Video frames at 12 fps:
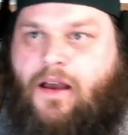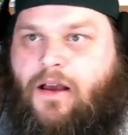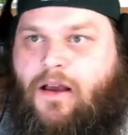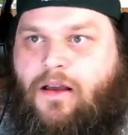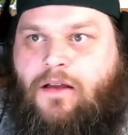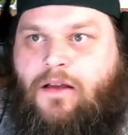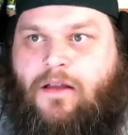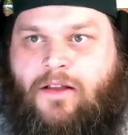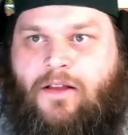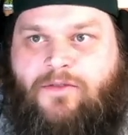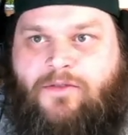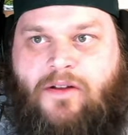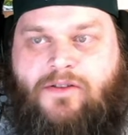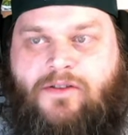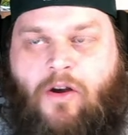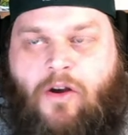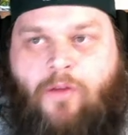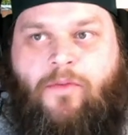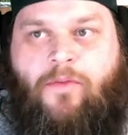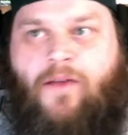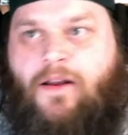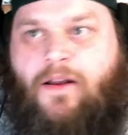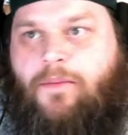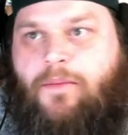electrons are provided
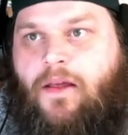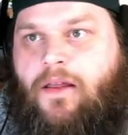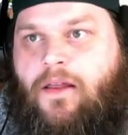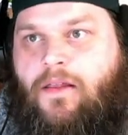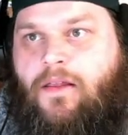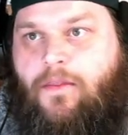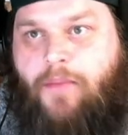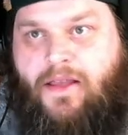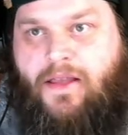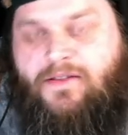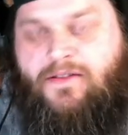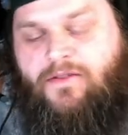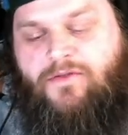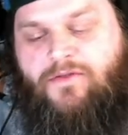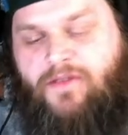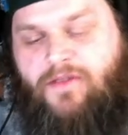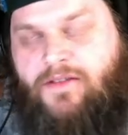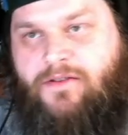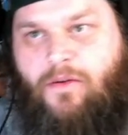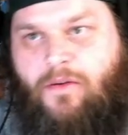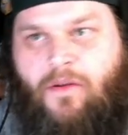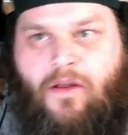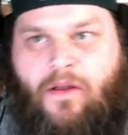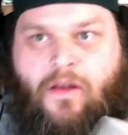by the base usually. So
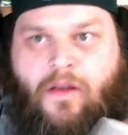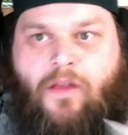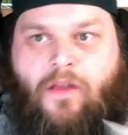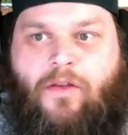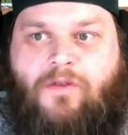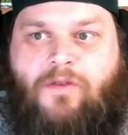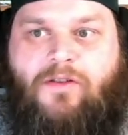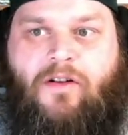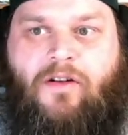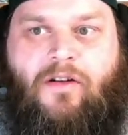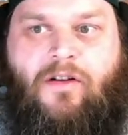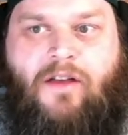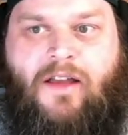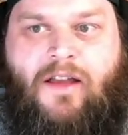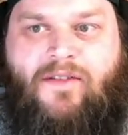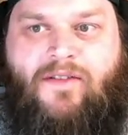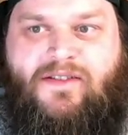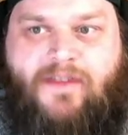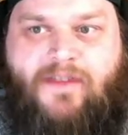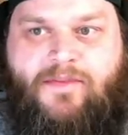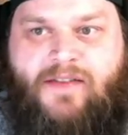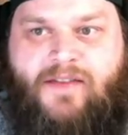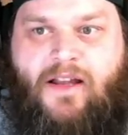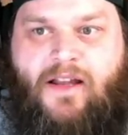those are kind of a subset
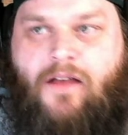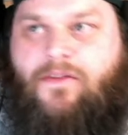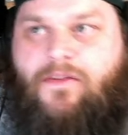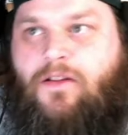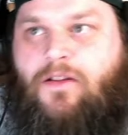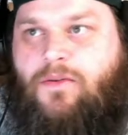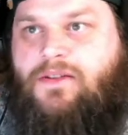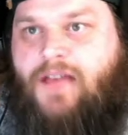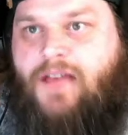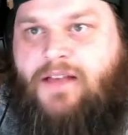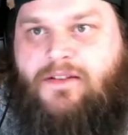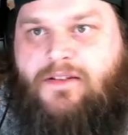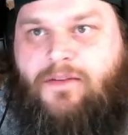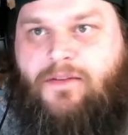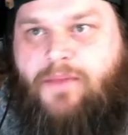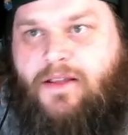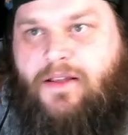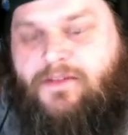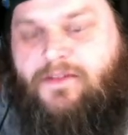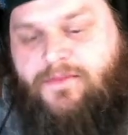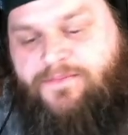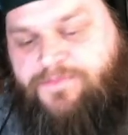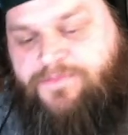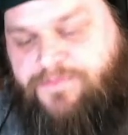of the Lewis acid and base.
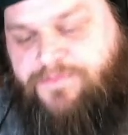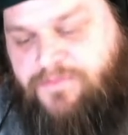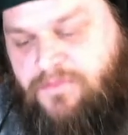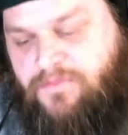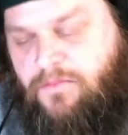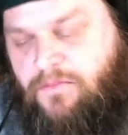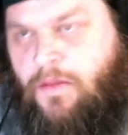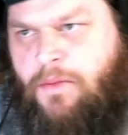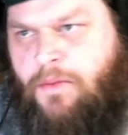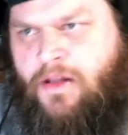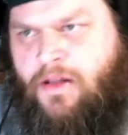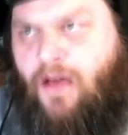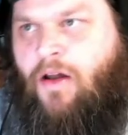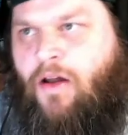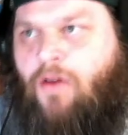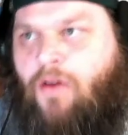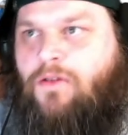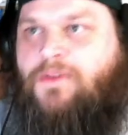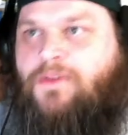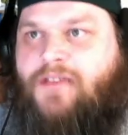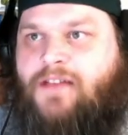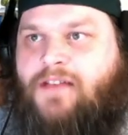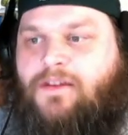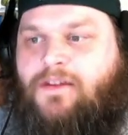But not all Lewis acid and
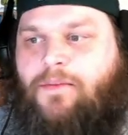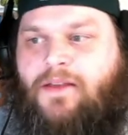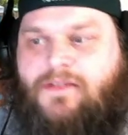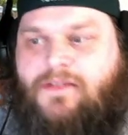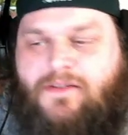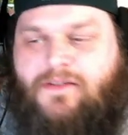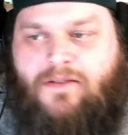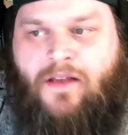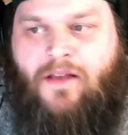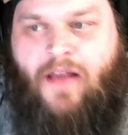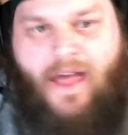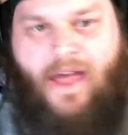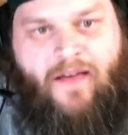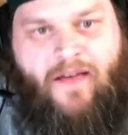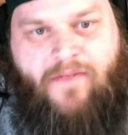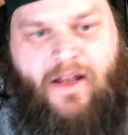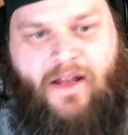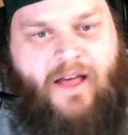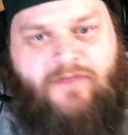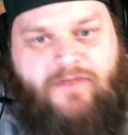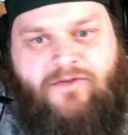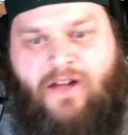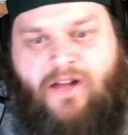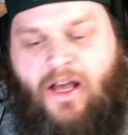bases have that hydrogen
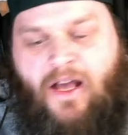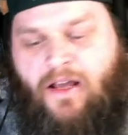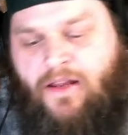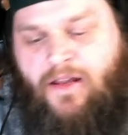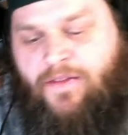ion in there.